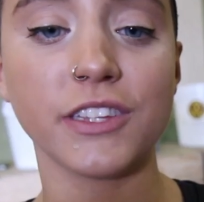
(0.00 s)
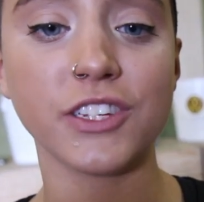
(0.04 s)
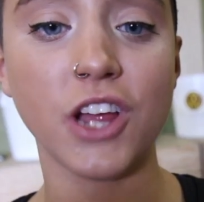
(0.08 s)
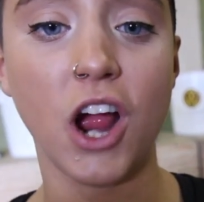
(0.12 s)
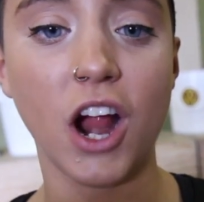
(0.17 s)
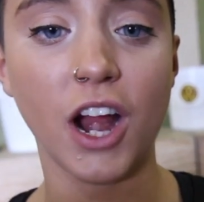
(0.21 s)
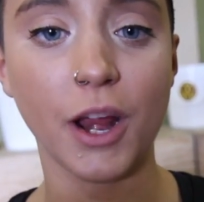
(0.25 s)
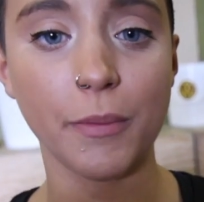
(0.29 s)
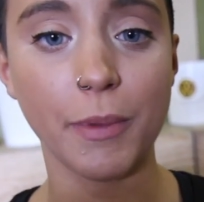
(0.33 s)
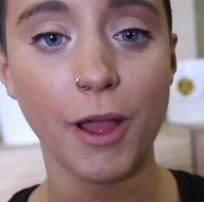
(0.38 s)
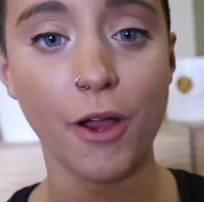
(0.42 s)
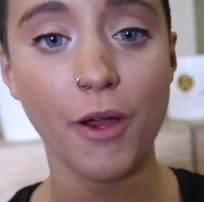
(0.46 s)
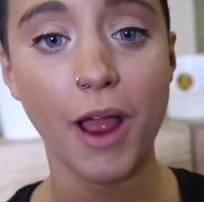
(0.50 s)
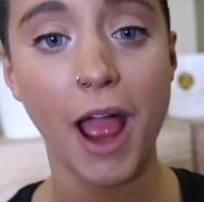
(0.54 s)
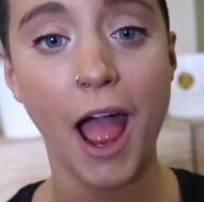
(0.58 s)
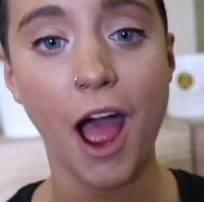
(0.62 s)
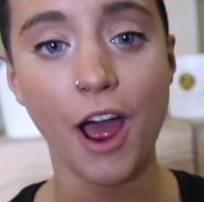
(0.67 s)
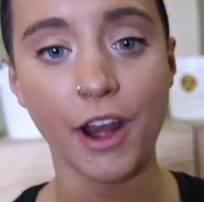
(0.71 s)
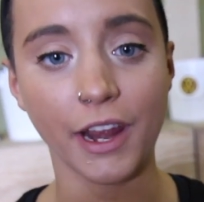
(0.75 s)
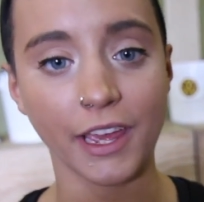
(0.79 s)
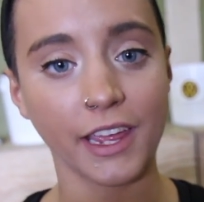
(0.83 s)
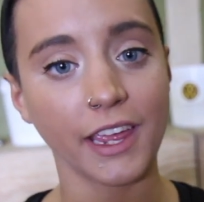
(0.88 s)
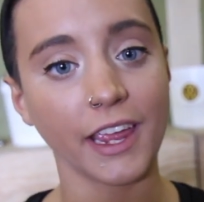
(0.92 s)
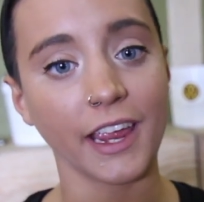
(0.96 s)
to talk about
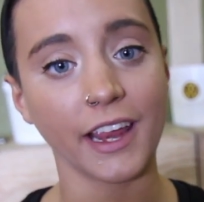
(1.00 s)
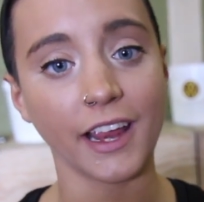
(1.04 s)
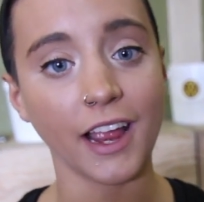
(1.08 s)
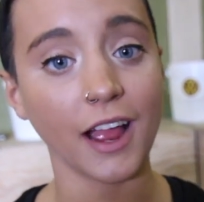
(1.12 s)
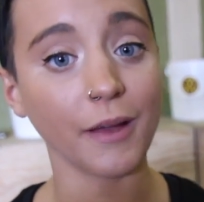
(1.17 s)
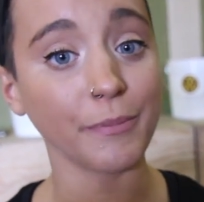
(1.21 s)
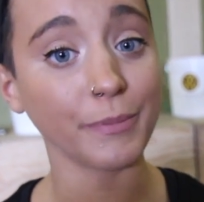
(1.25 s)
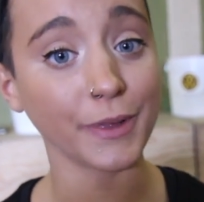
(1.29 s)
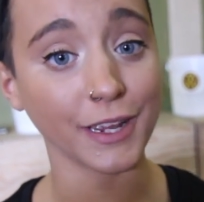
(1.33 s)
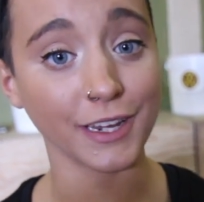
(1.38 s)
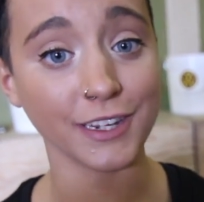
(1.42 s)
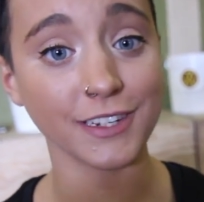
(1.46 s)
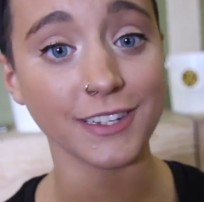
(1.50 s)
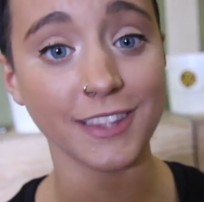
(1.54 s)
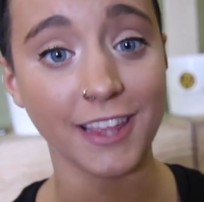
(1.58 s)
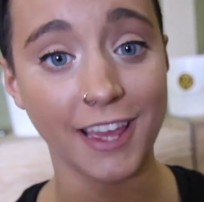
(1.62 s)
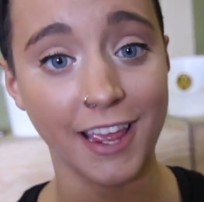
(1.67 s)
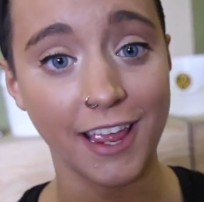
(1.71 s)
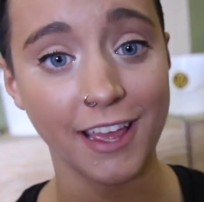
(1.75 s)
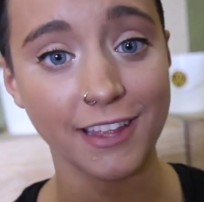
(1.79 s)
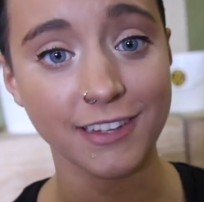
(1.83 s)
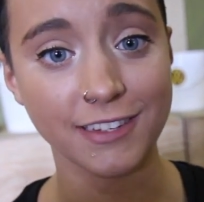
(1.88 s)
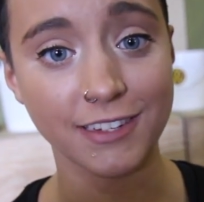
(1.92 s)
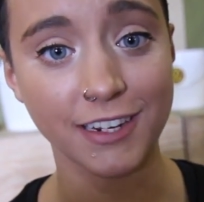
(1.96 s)
how to kick up into the
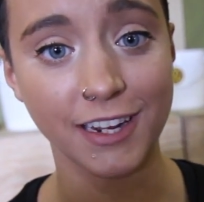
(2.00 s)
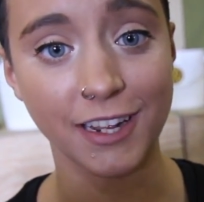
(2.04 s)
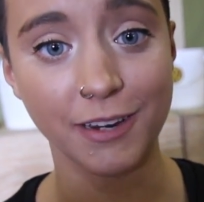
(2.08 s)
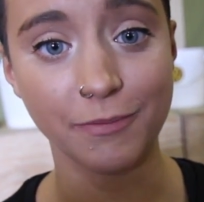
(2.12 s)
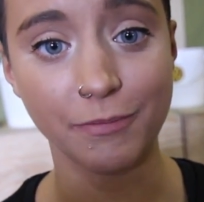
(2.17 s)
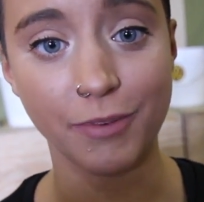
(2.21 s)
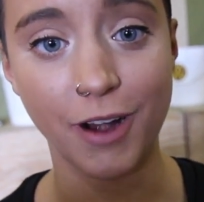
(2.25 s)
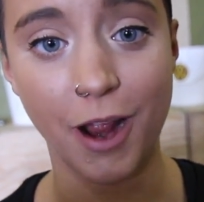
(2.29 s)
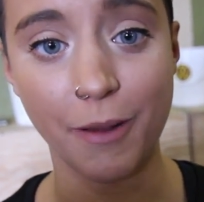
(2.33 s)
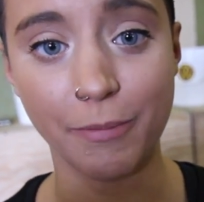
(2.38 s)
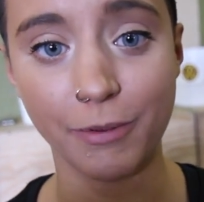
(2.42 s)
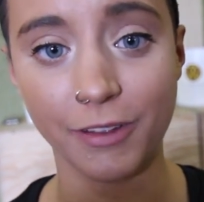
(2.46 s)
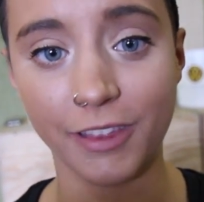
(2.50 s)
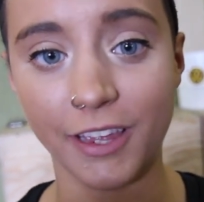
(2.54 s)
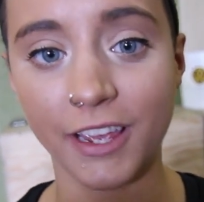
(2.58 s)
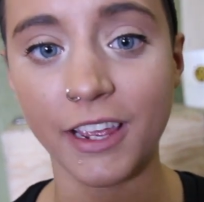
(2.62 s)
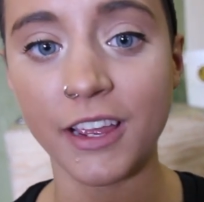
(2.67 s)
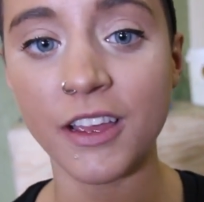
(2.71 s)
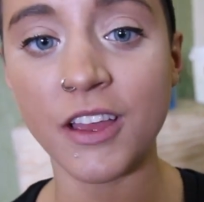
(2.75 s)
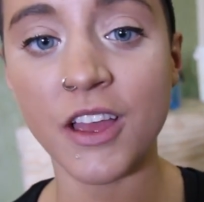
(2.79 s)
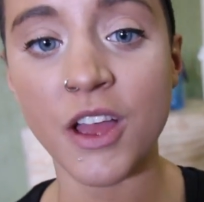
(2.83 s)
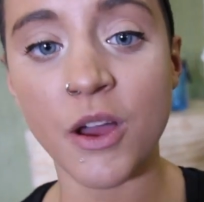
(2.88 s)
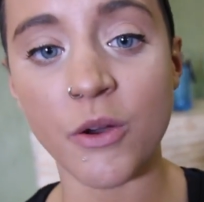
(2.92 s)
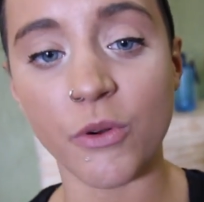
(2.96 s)
handstand properly.